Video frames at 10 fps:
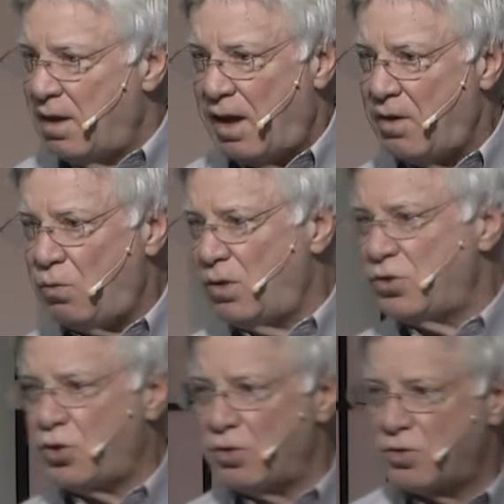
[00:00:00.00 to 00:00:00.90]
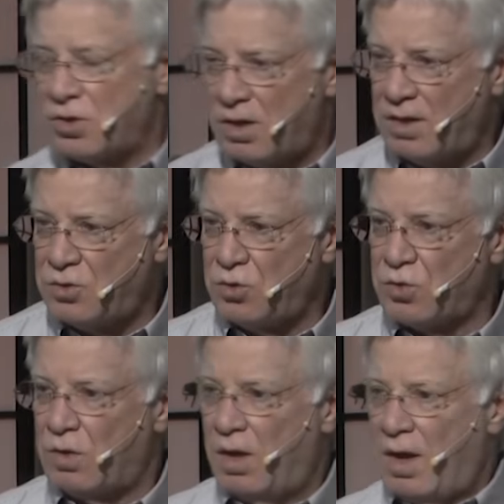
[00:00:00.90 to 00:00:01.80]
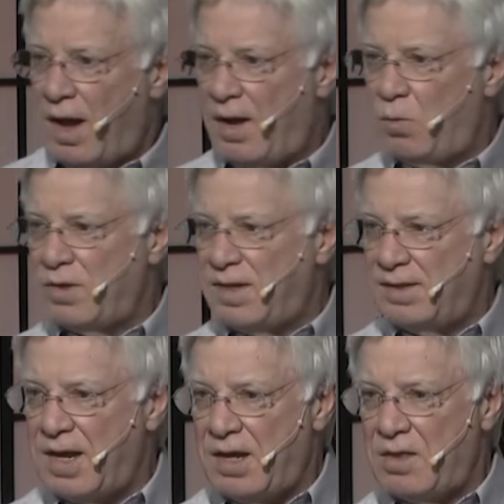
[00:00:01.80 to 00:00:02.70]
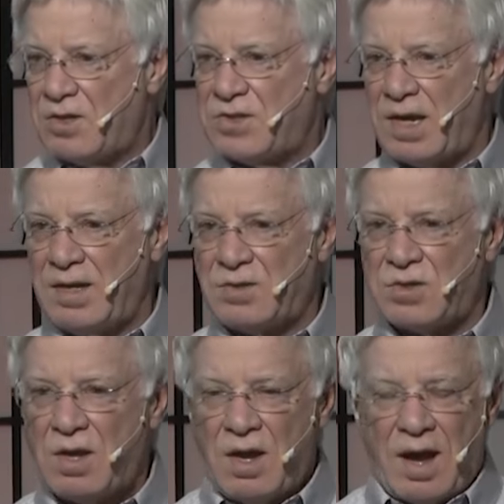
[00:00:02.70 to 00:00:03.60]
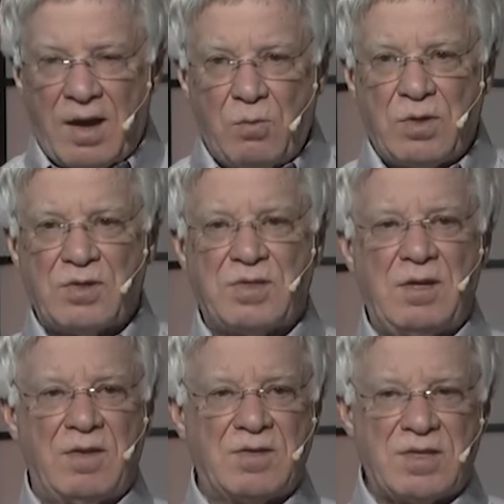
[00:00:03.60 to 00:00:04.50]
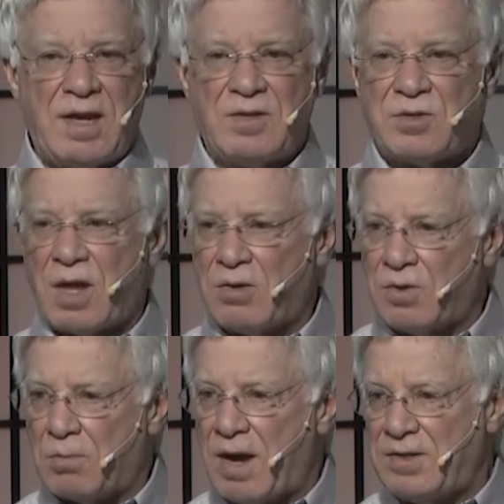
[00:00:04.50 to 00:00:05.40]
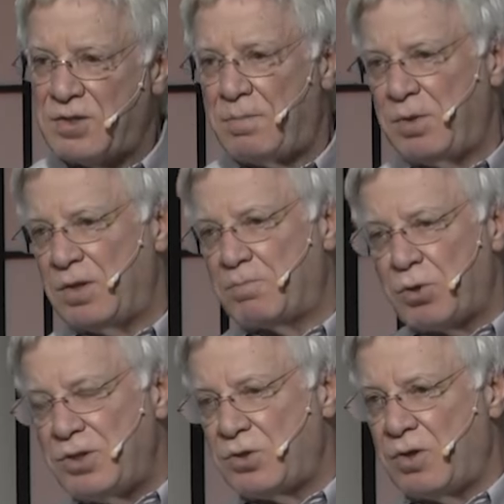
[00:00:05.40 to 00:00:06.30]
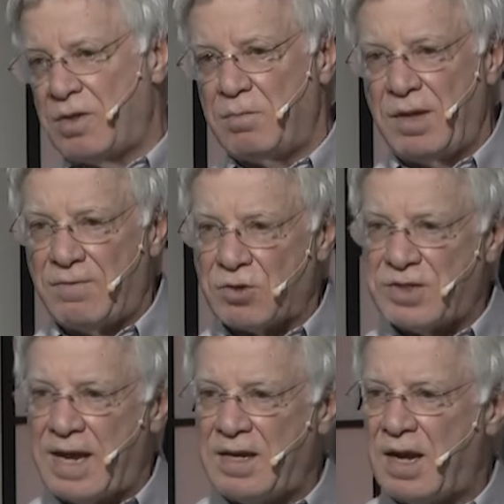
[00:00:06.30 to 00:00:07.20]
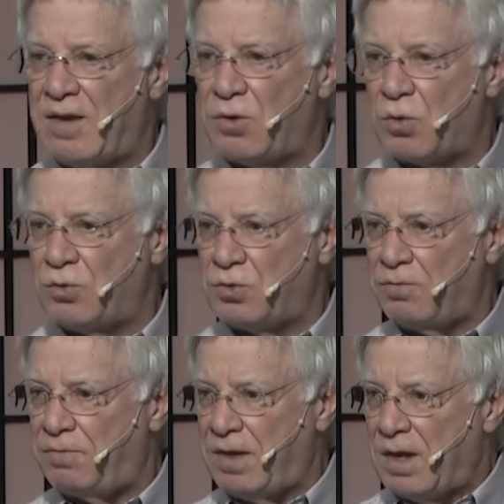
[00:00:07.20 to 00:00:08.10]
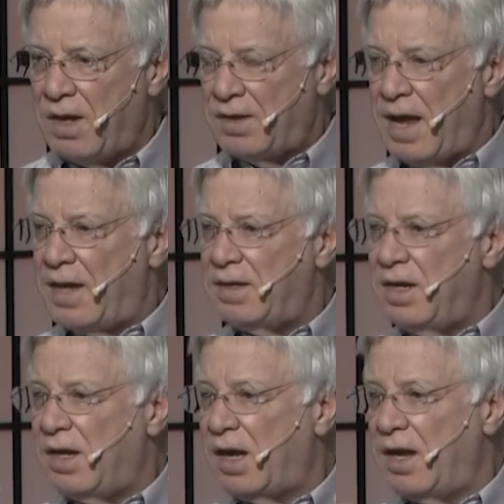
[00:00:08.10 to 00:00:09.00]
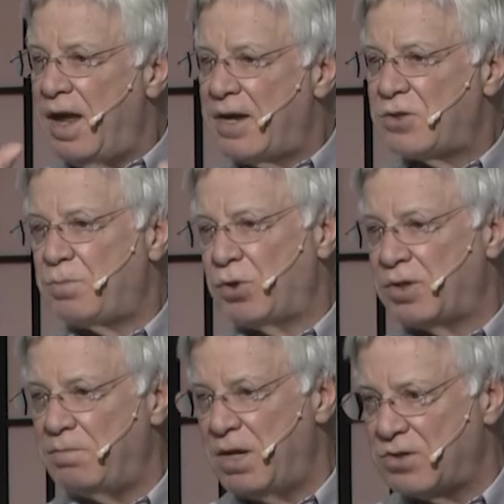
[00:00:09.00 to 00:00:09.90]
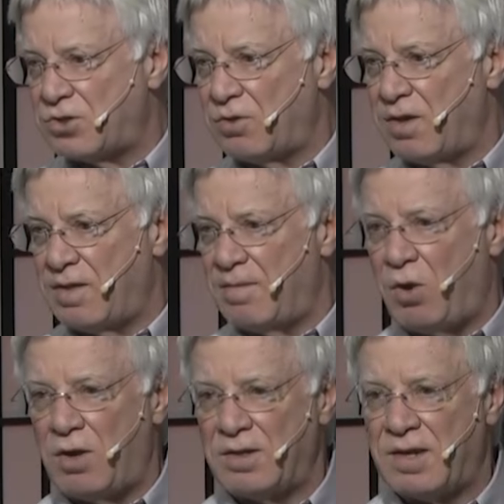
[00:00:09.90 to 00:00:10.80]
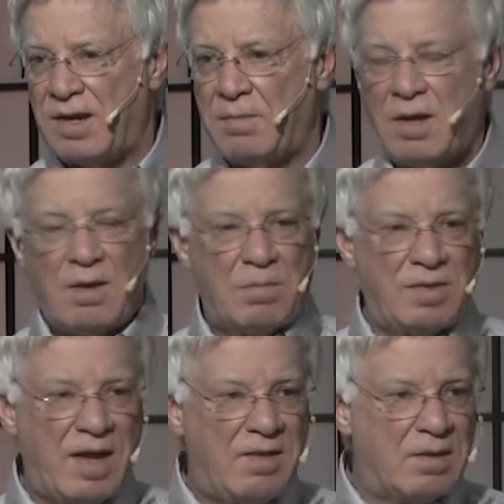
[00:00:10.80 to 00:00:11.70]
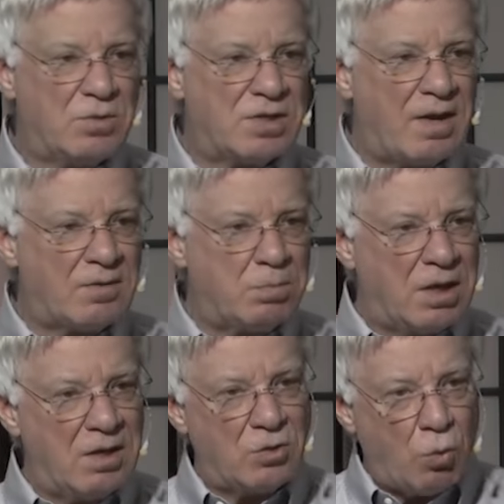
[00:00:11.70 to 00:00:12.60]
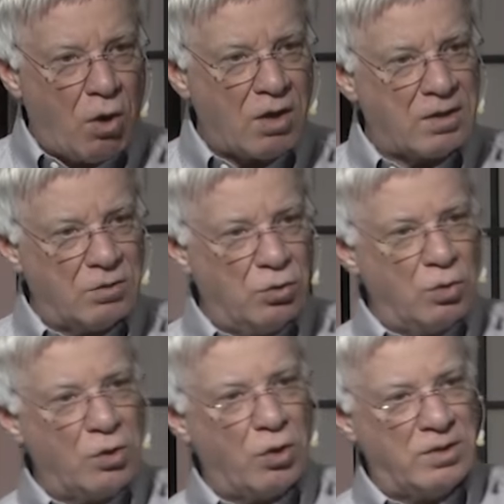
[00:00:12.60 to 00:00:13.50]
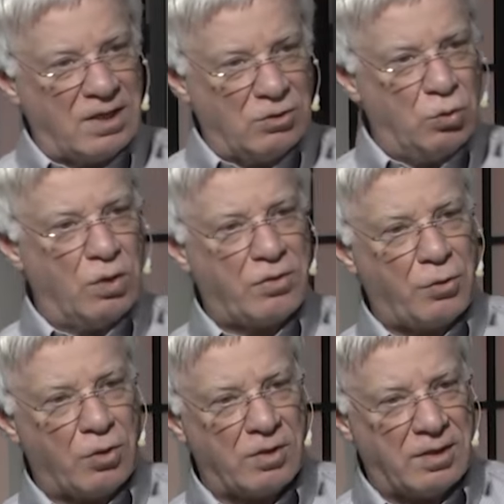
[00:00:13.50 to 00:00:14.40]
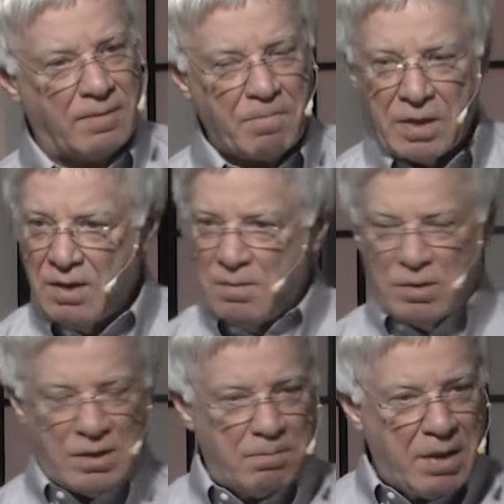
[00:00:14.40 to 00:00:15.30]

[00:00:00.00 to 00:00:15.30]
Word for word: I don't want church as usual. I want the day of the saints. I want to see the saints starting to rise up and the priesthood of the believer standing on their own two feet, not needing an expert to minister to them all the time, but they themselves beginning to walk in new anointing, new authority. But the